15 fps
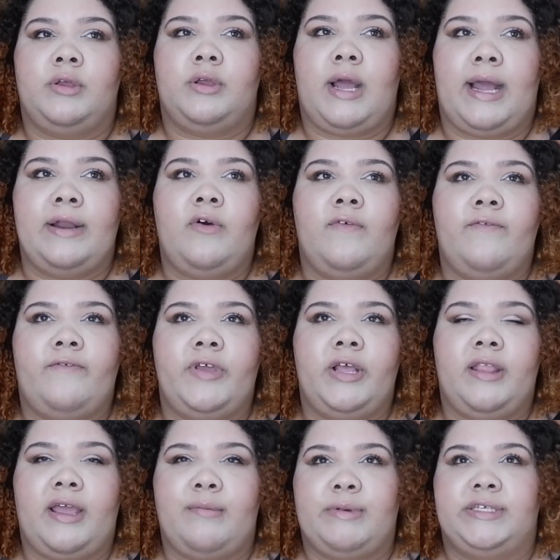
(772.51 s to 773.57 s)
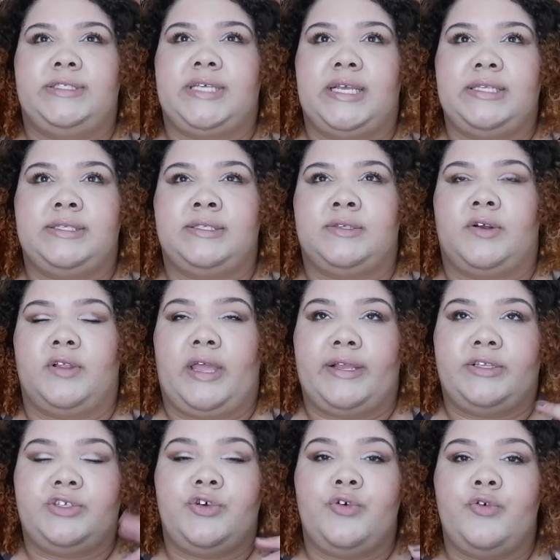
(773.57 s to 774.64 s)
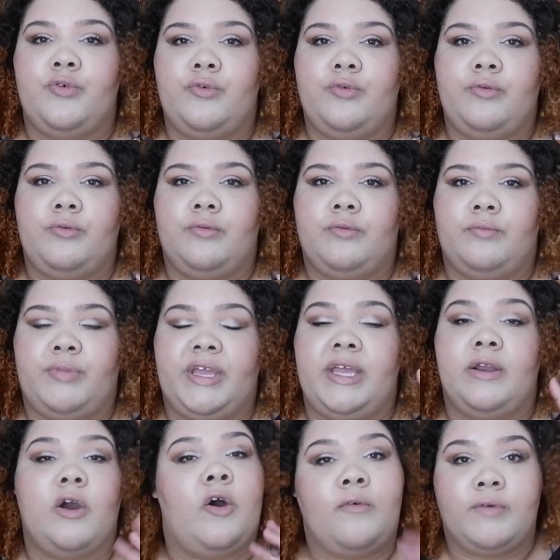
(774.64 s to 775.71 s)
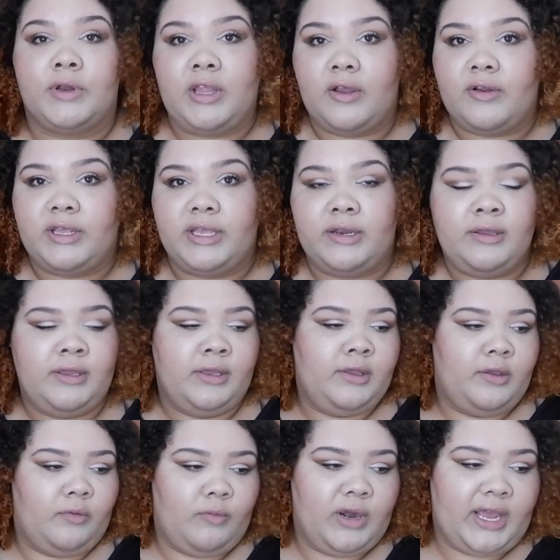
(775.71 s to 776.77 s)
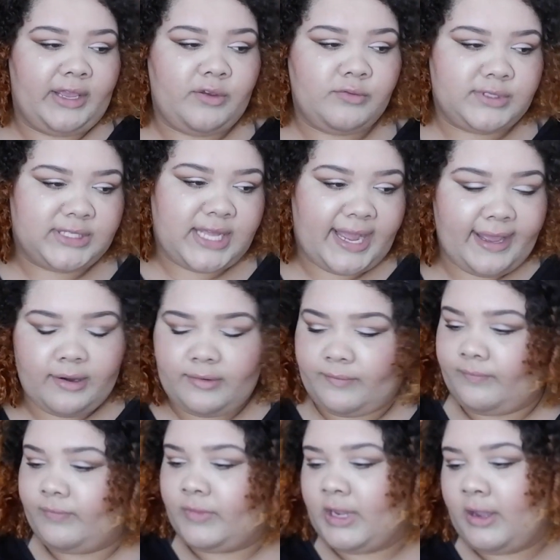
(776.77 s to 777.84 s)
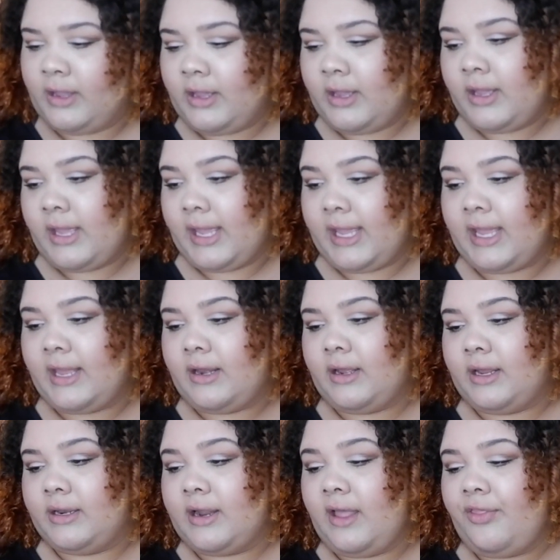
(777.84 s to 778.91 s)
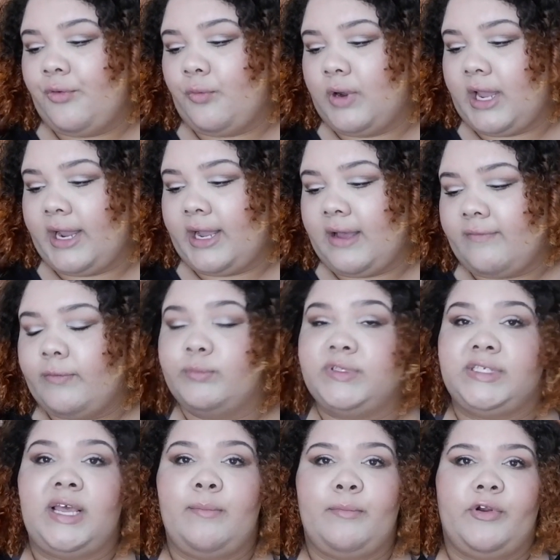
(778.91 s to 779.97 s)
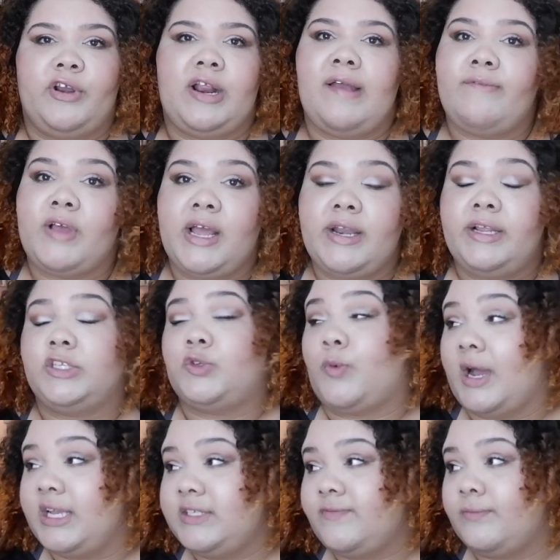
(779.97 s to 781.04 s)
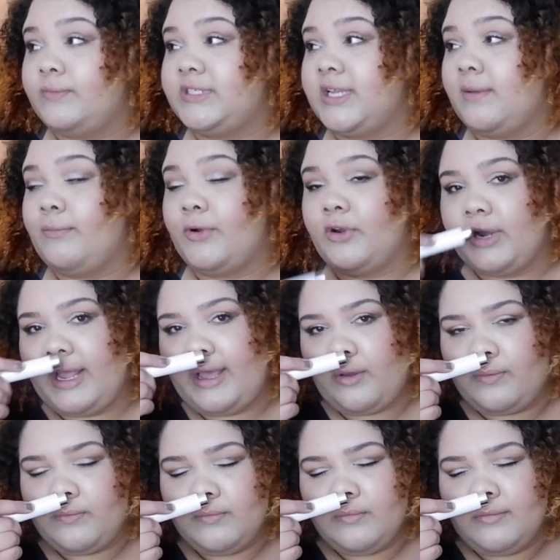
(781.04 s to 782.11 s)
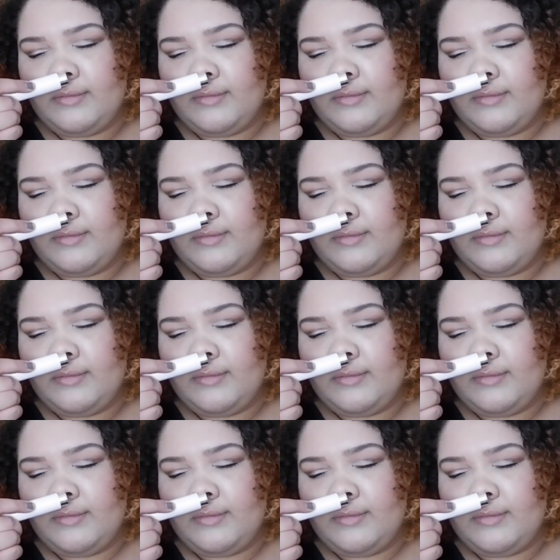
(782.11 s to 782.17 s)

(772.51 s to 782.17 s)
I don't feel like my senses are like too being overloaded when I use that. And another one I got from Scentbird, and I've gotten it twice from Scentbird now.